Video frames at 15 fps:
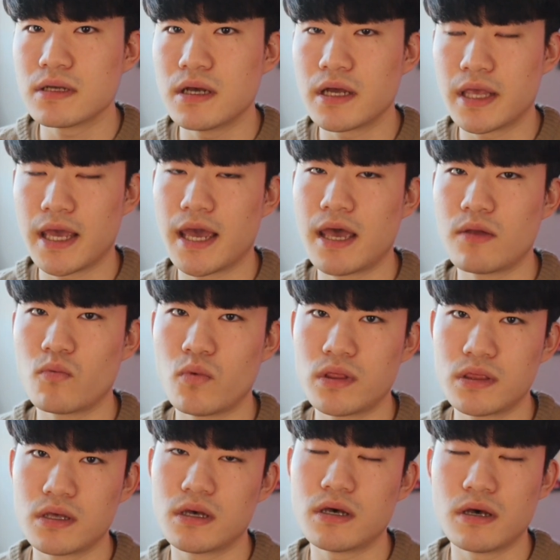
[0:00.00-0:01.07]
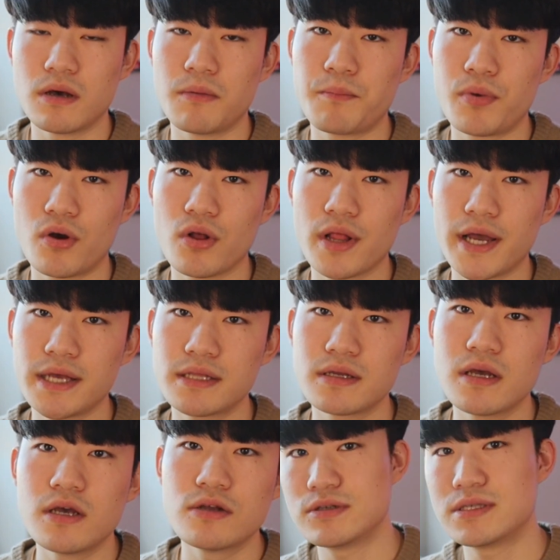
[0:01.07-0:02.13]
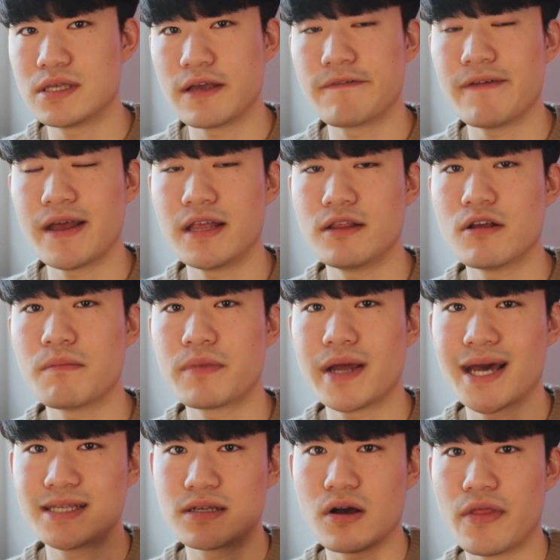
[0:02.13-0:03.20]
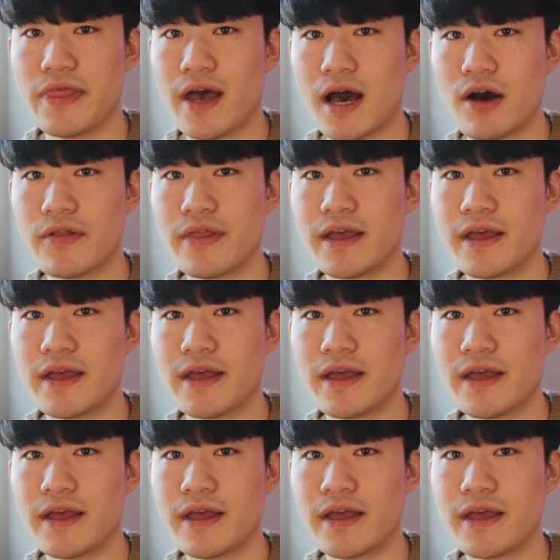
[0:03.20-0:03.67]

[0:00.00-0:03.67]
again with the perlite to see if any number has gone down,